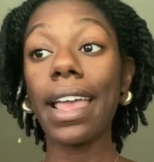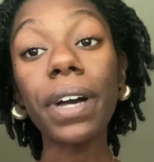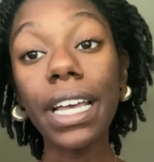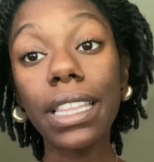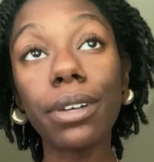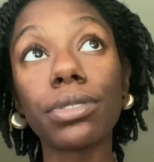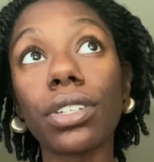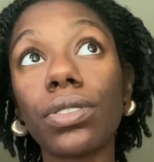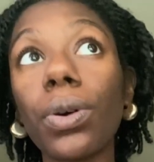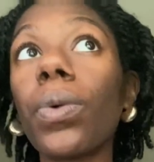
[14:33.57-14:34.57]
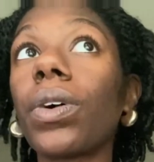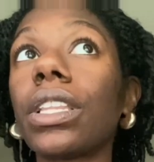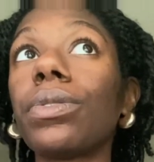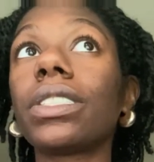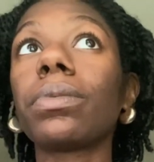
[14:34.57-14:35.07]
But there was a thorn. There
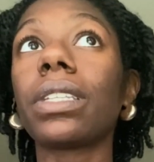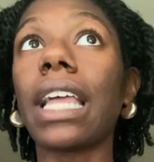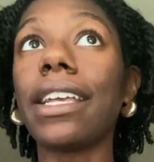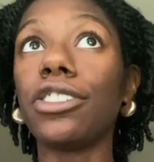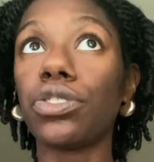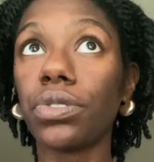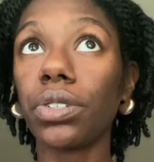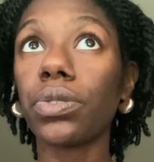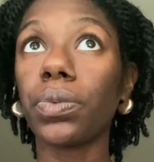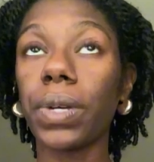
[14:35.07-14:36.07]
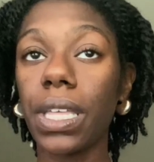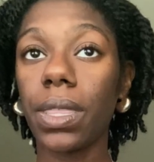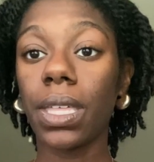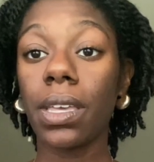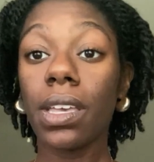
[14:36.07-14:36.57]
was something that he struggled with.